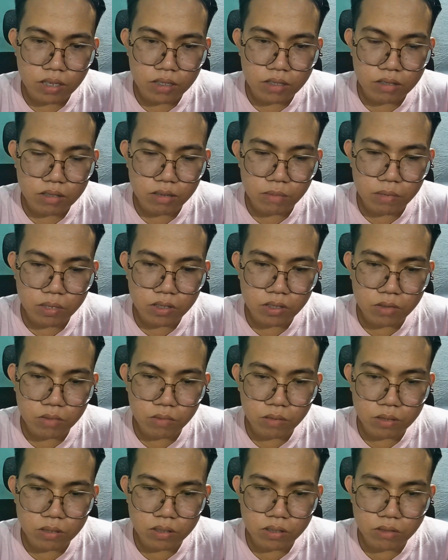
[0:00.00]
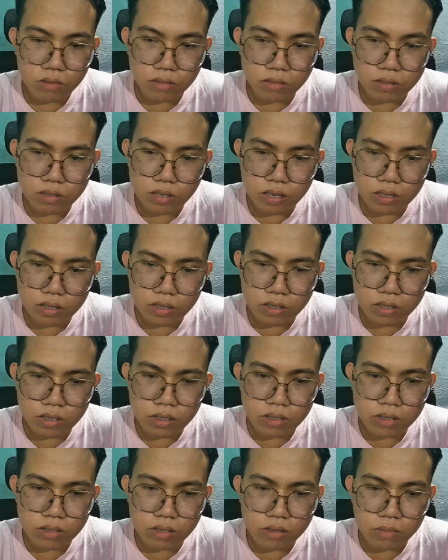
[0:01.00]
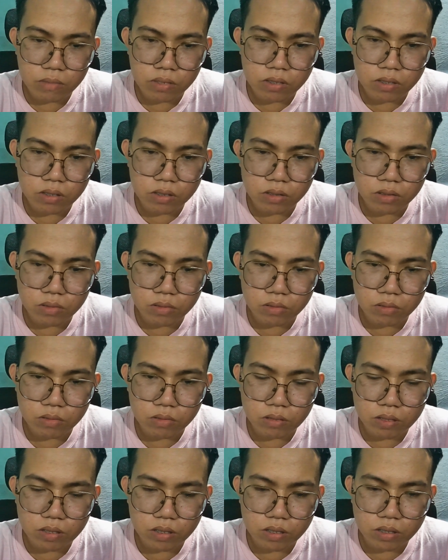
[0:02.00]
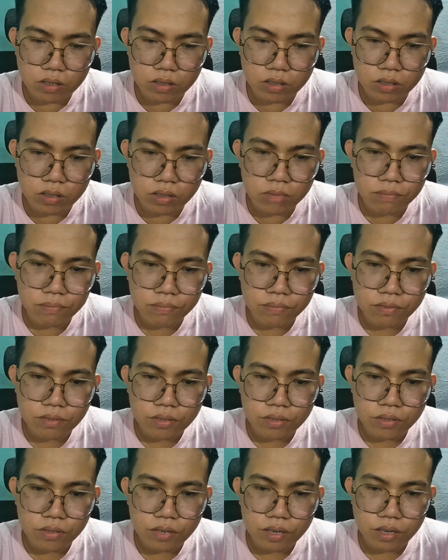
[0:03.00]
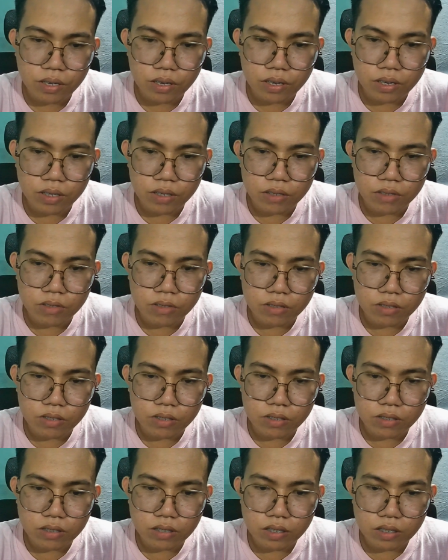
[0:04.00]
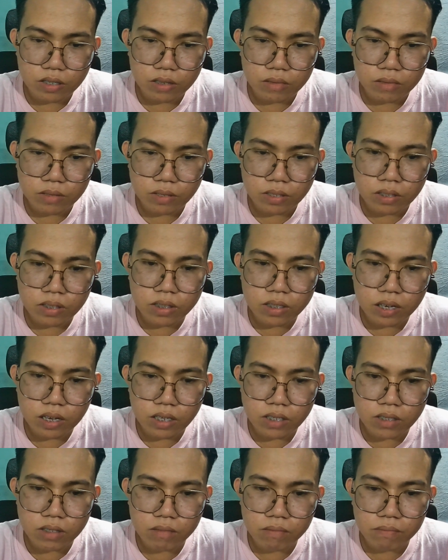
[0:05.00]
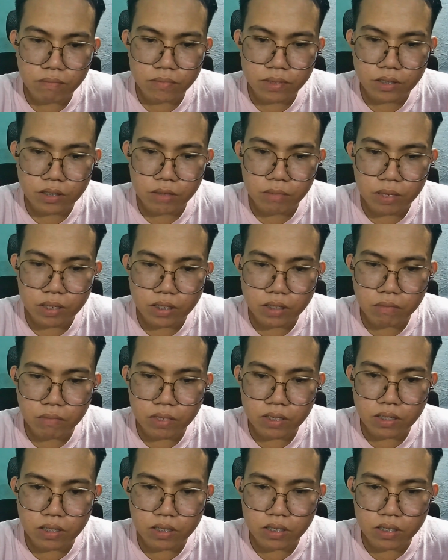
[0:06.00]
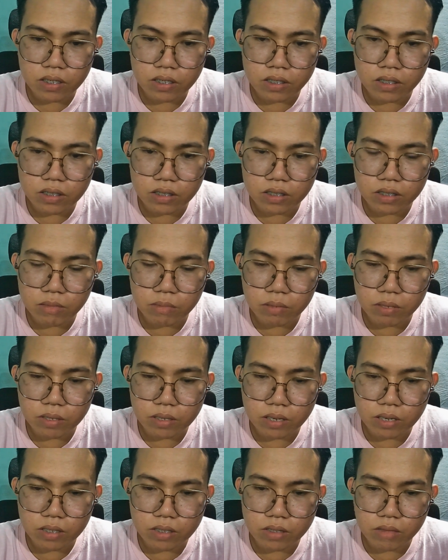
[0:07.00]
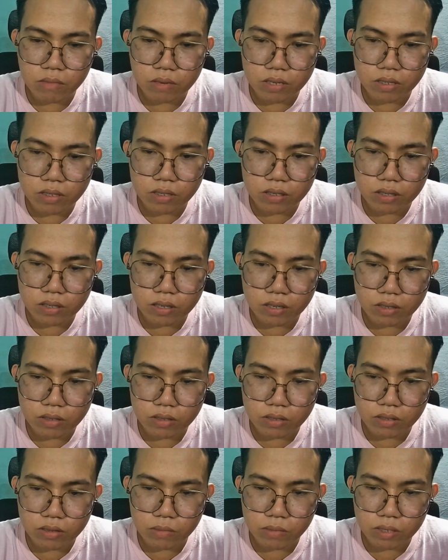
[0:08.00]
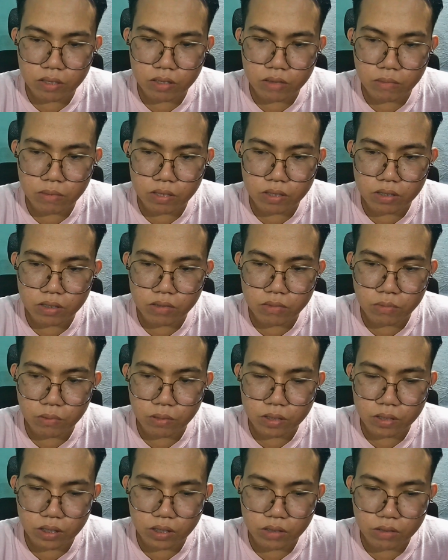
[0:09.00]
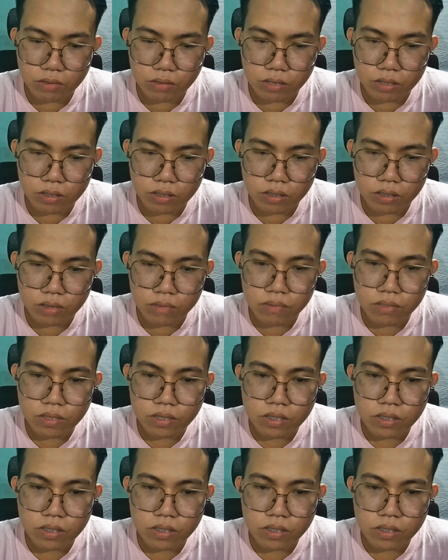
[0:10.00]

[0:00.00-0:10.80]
Not dimension 1 is equal to gender, dimension 2 is royalty. Instead, semantic meaning is distributed geometrically across many dimensions working together.